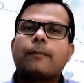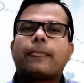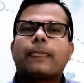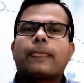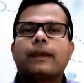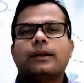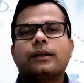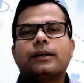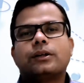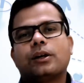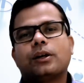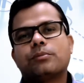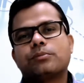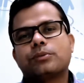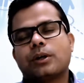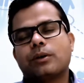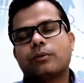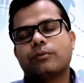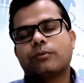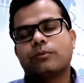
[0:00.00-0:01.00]
in terms
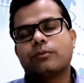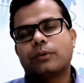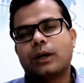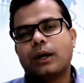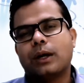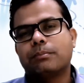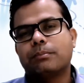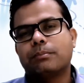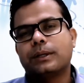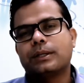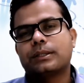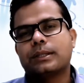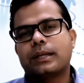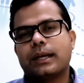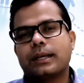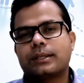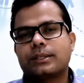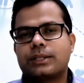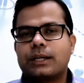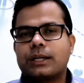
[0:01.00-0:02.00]
of companies
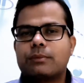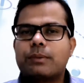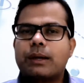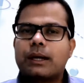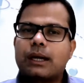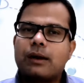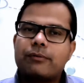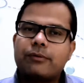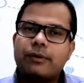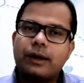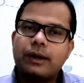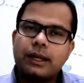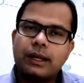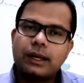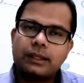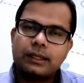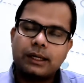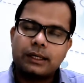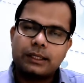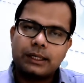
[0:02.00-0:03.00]
like State Bank of India
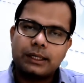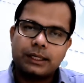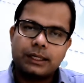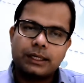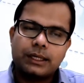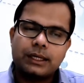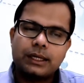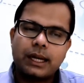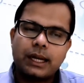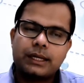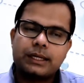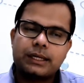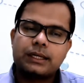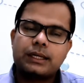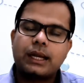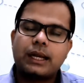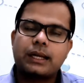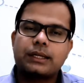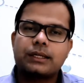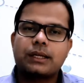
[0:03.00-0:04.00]
that they did in
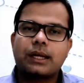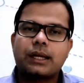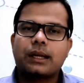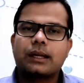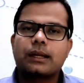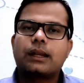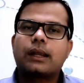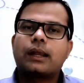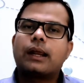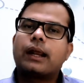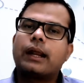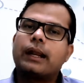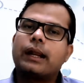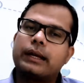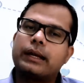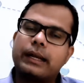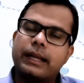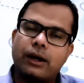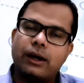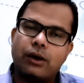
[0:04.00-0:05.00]
1999 and
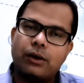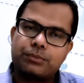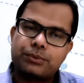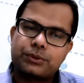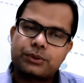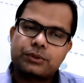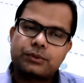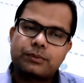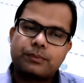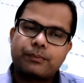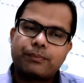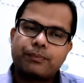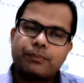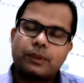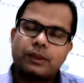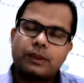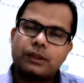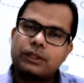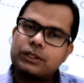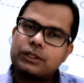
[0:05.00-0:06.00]
layoffs.
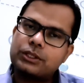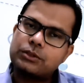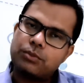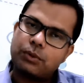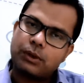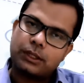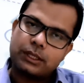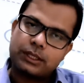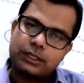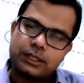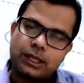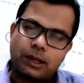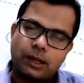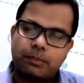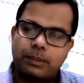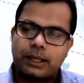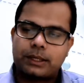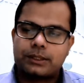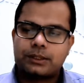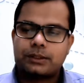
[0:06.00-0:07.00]
This is for the
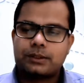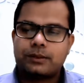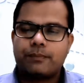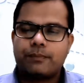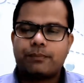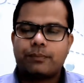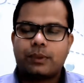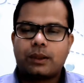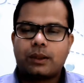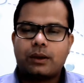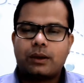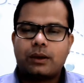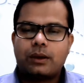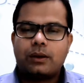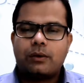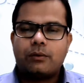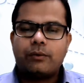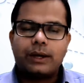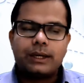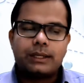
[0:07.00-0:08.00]
surplus.
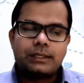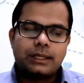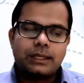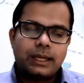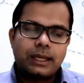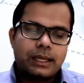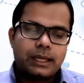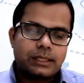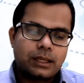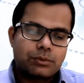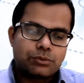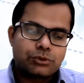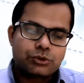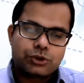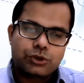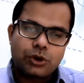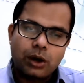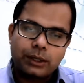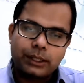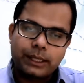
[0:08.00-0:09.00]
Whereas in case of
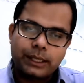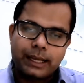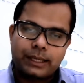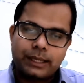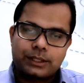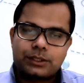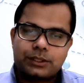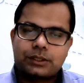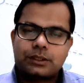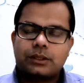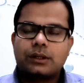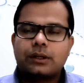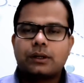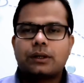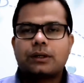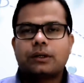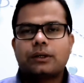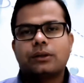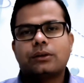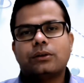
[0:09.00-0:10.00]
shortage,
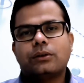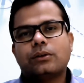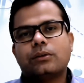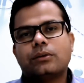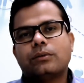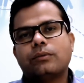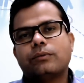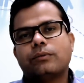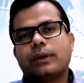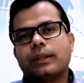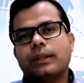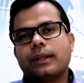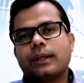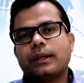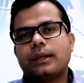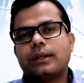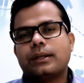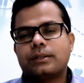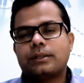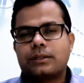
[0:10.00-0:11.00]
you know, when there
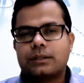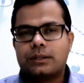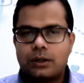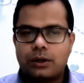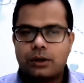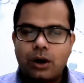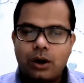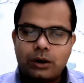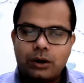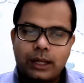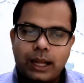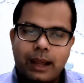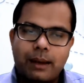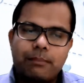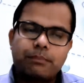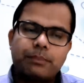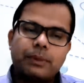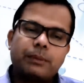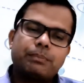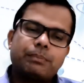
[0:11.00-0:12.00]
is not
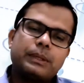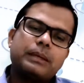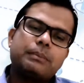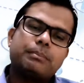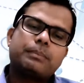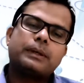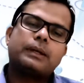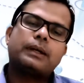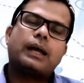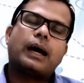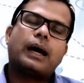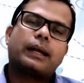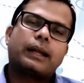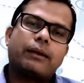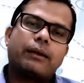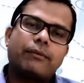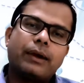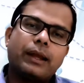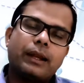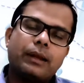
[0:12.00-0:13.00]
ample people are
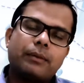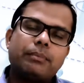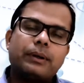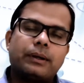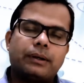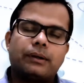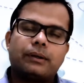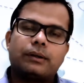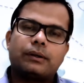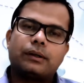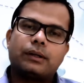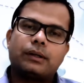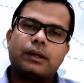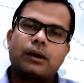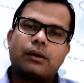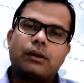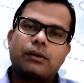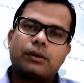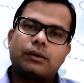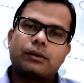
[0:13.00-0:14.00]
available in
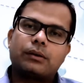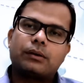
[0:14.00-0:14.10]
our